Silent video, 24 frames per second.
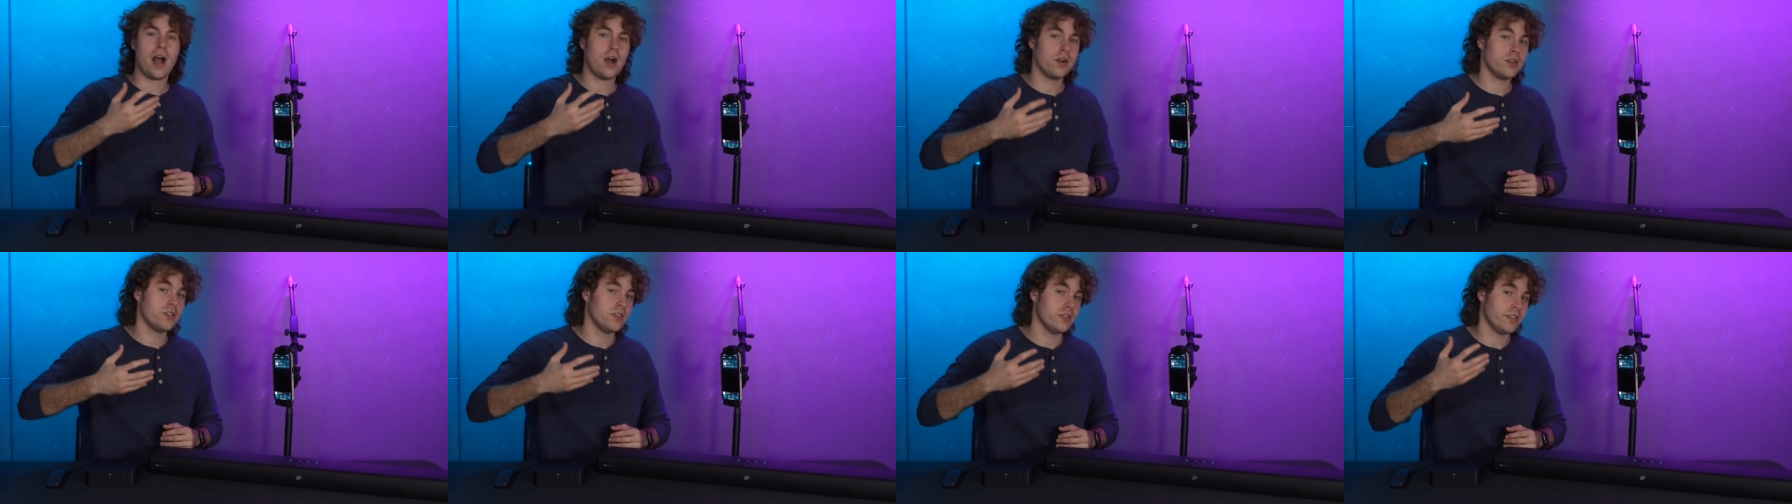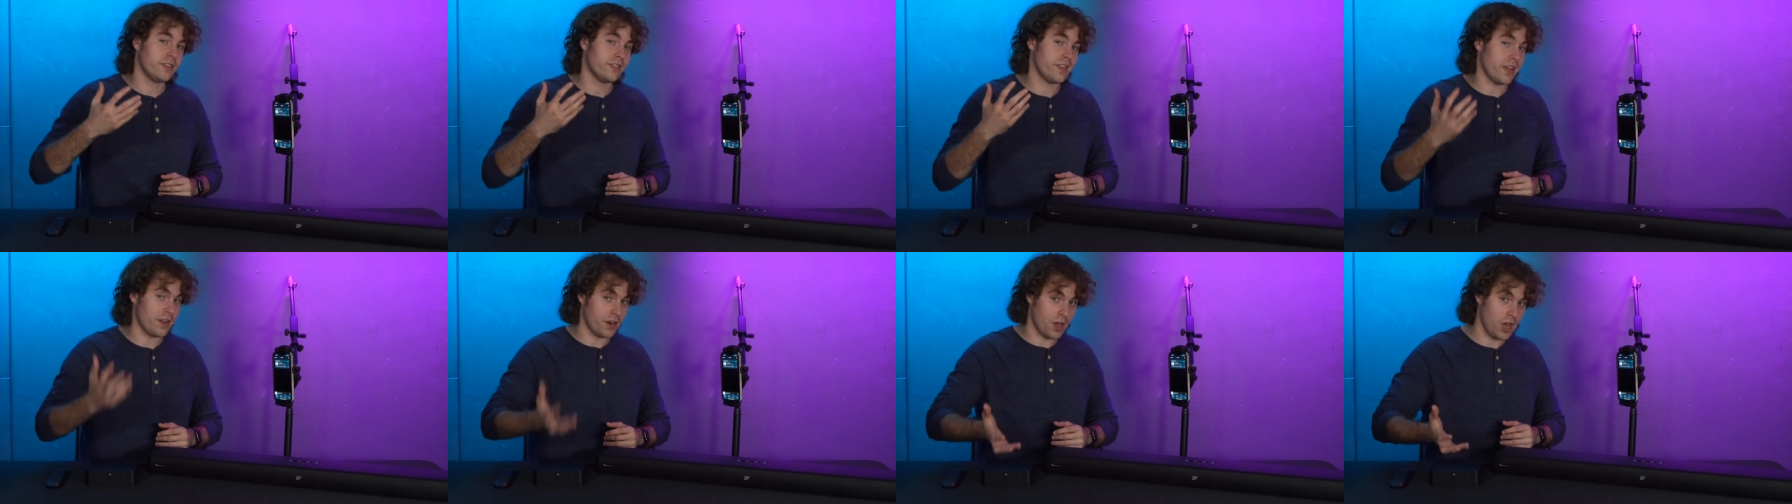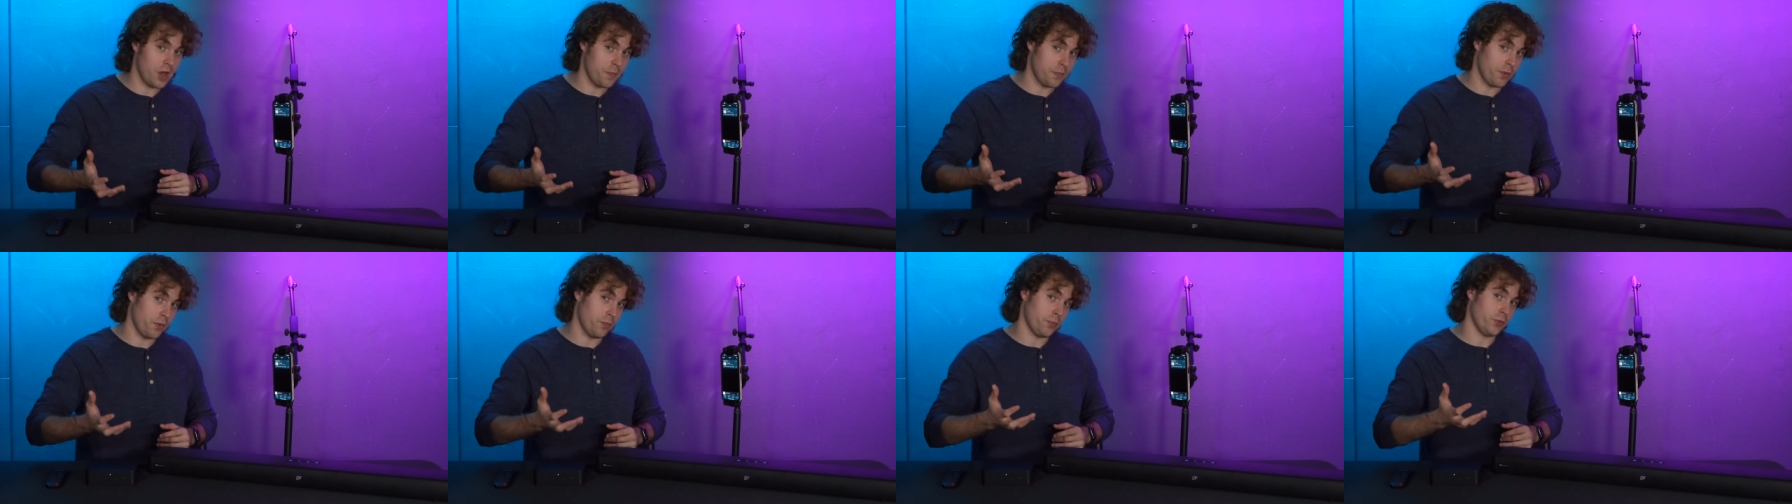how to set
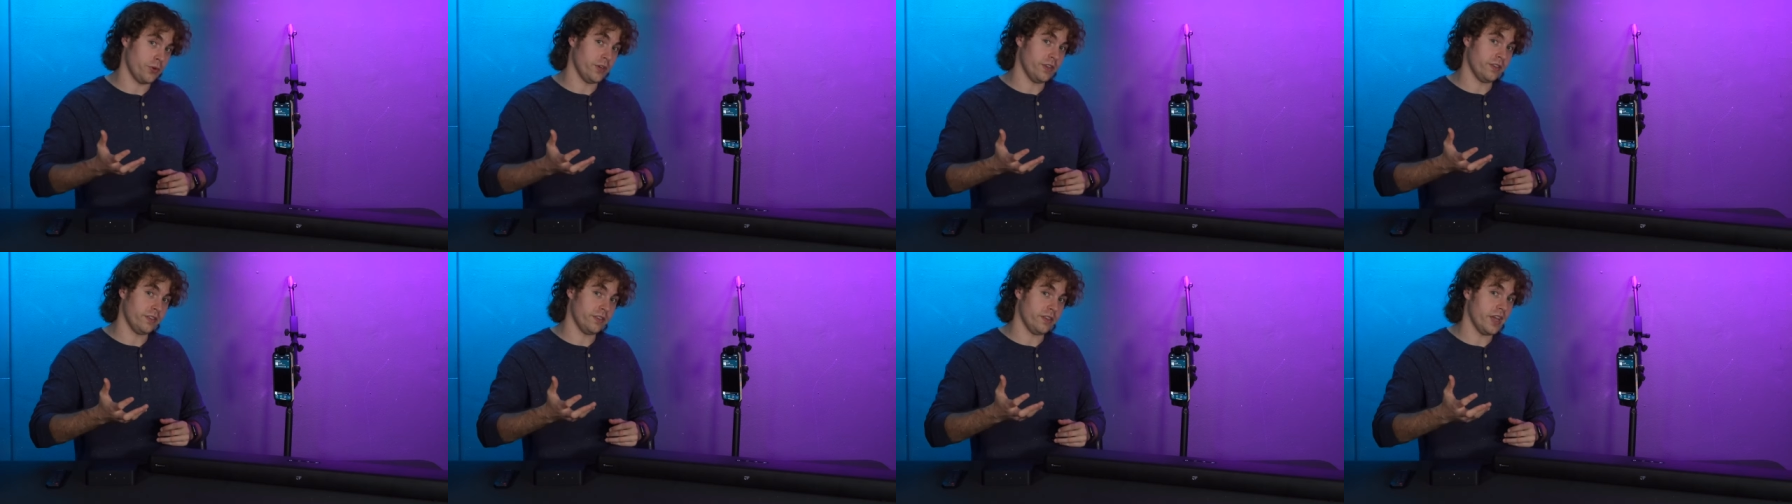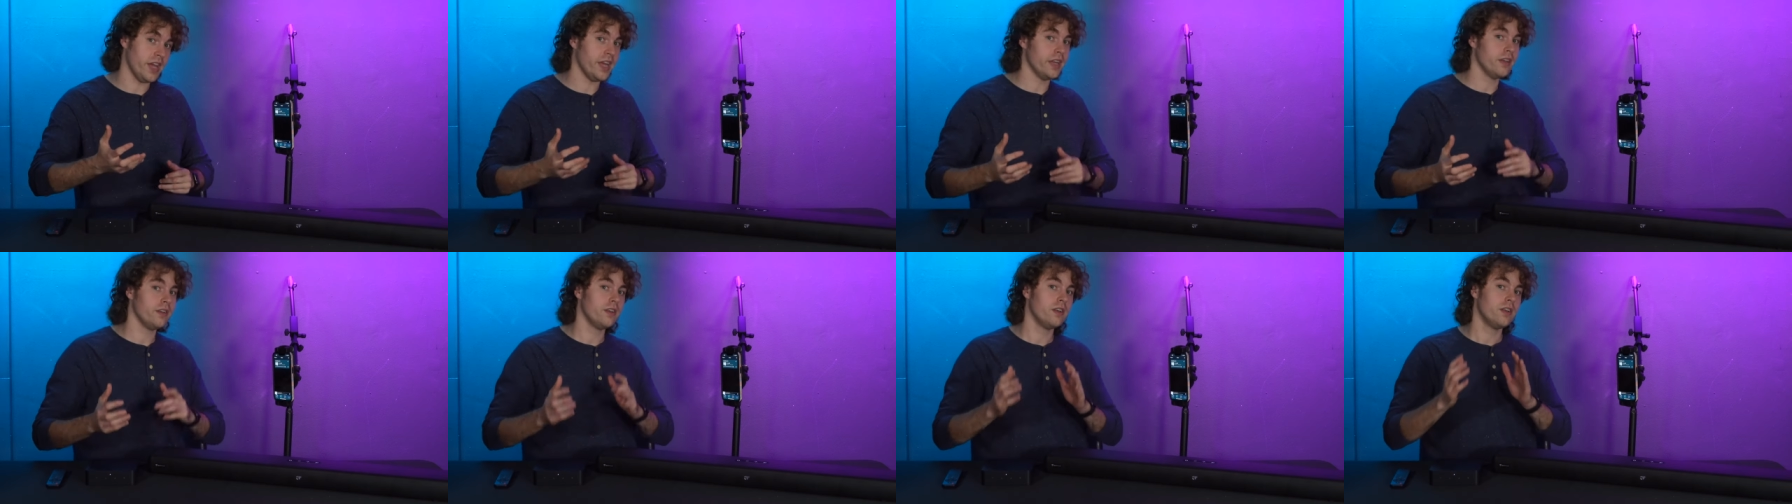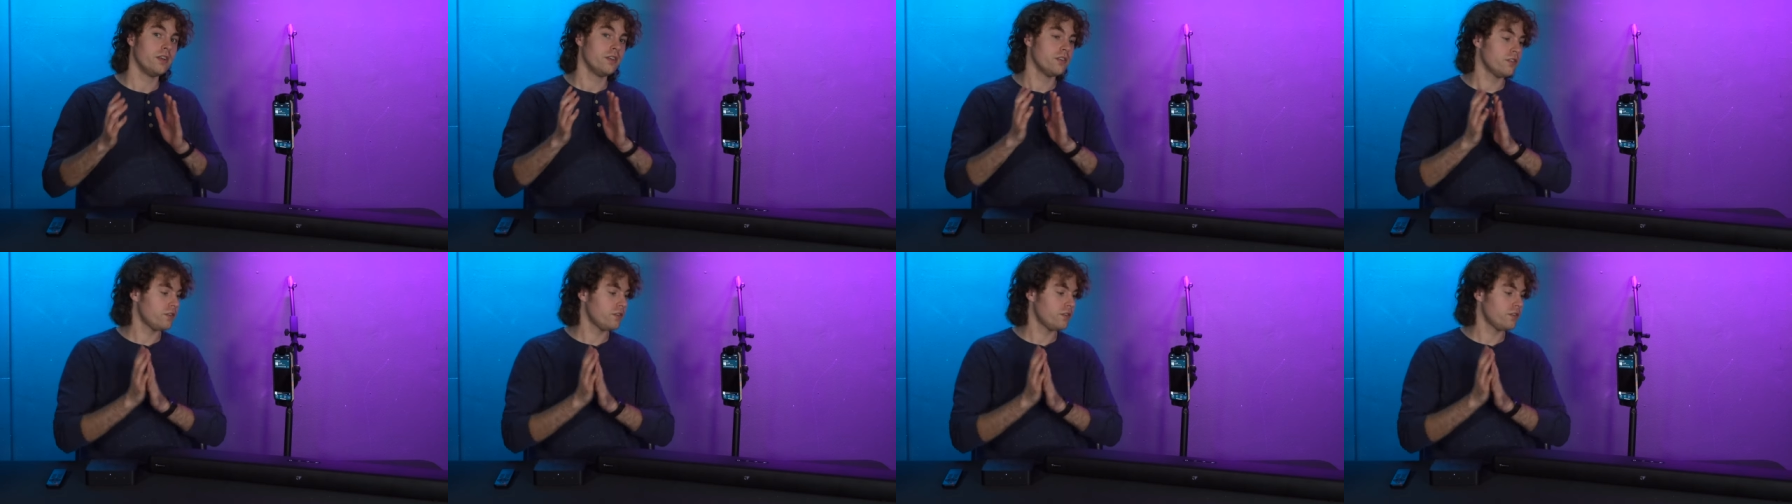up a preset.